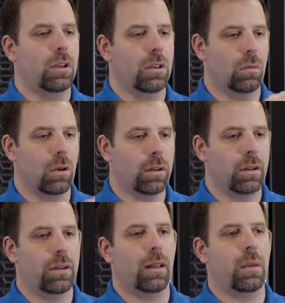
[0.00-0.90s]
You run
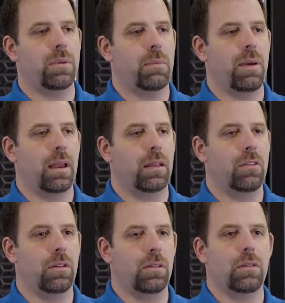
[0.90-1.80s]
your Dell update
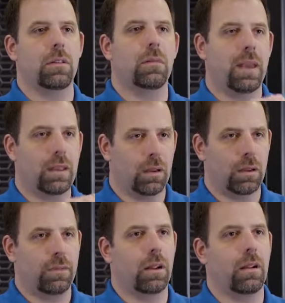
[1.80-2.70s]
packages, you make your
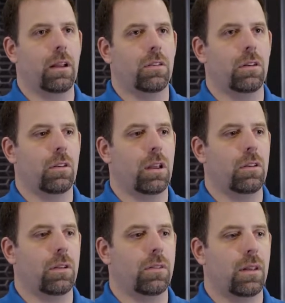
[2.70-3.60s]
configuration
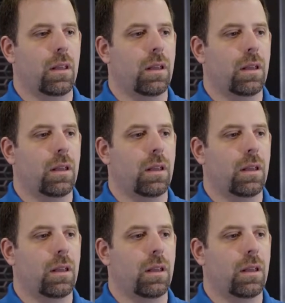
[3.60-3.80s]
changes,